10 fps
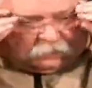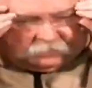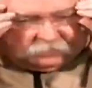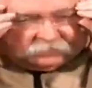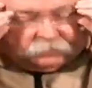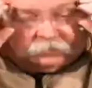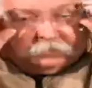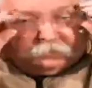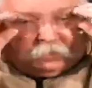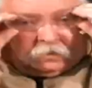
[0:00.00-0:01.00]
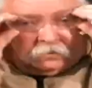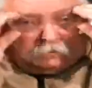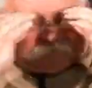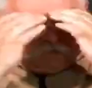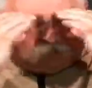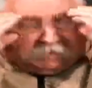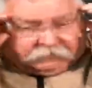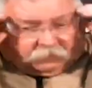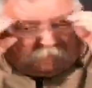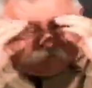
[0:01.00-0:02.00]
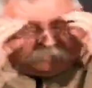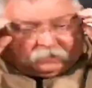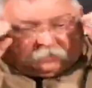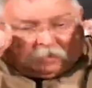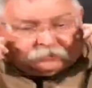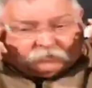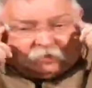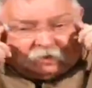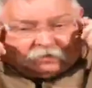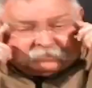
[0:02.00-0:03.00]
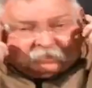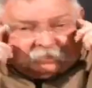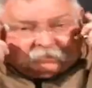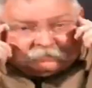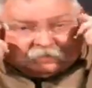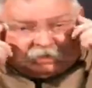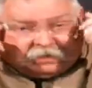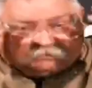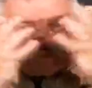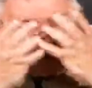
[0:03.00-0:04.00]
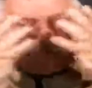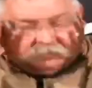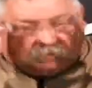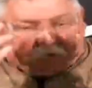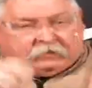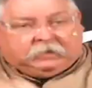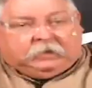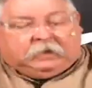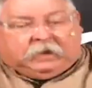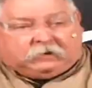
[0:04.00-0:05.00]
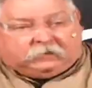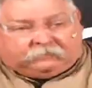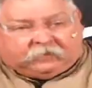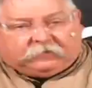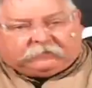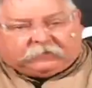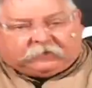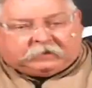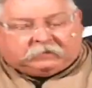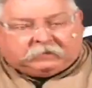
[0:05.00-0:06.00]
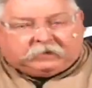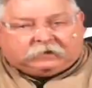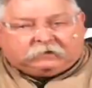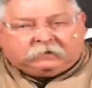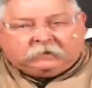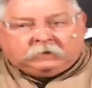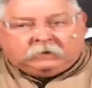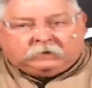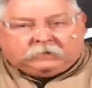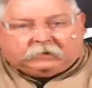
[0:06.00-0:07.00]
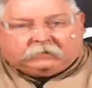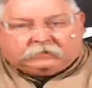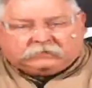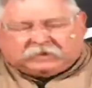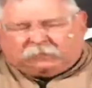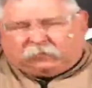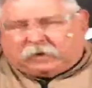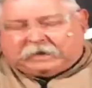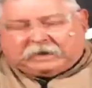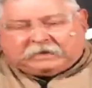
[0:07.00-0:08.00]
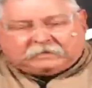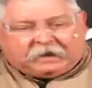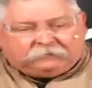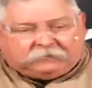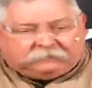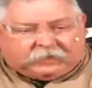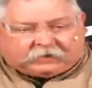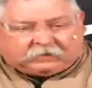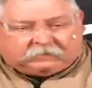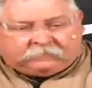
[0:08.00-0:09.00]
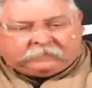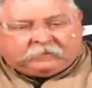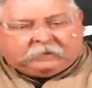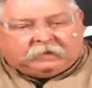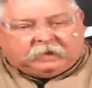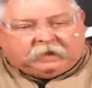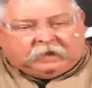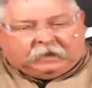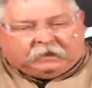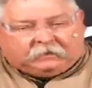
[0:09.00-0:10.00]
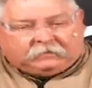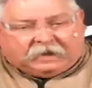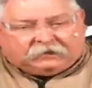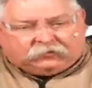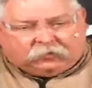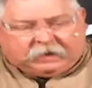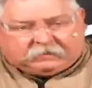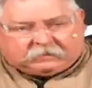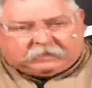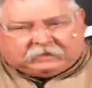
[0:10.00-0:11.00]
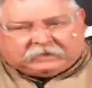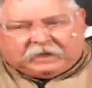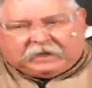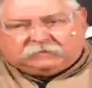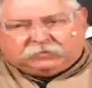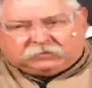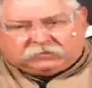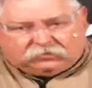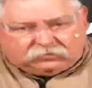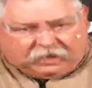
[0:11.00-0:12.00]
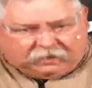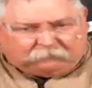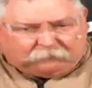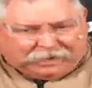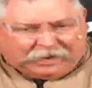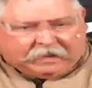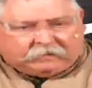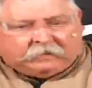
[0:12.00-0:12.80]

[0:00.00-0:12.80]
decent when you're wearing them. They cover all the way around your eyes, sides, and everything, and they're very, very clear. They're somewhat anti-reflective, not great at that, but they're not bad.